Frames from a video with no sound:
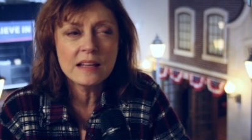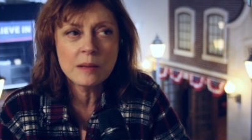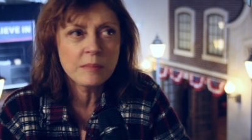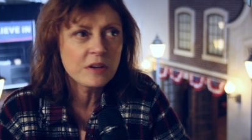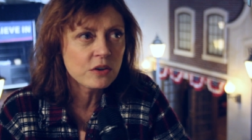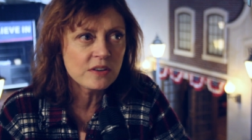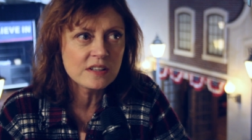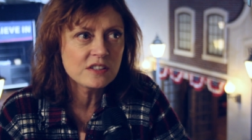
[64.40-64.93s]
the
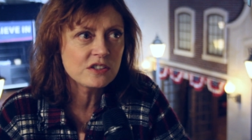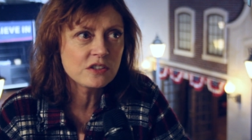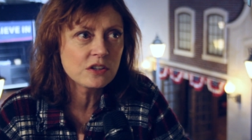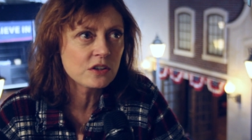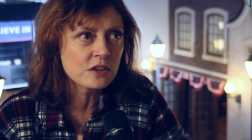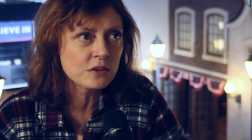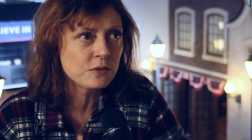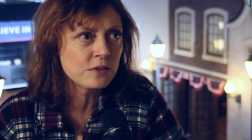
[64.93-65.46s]
immigrants that
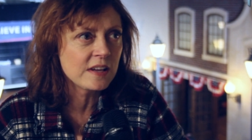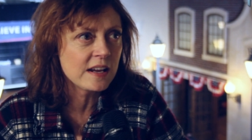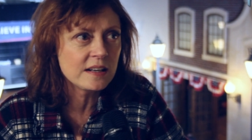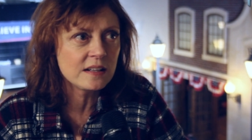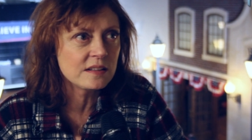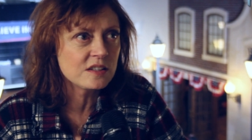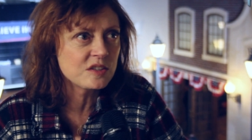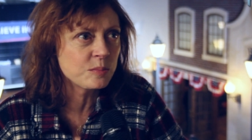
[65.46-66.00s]
are
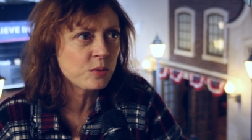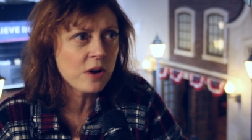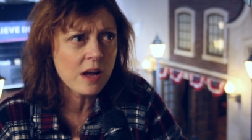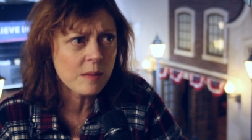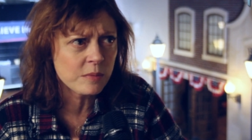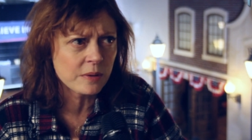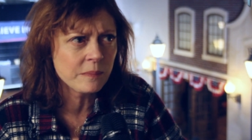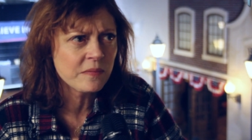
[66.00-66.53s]
creating this
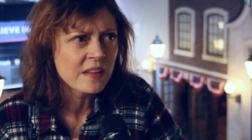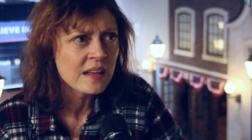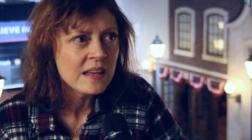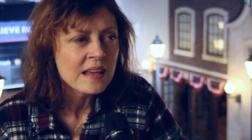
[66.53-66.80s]
problem.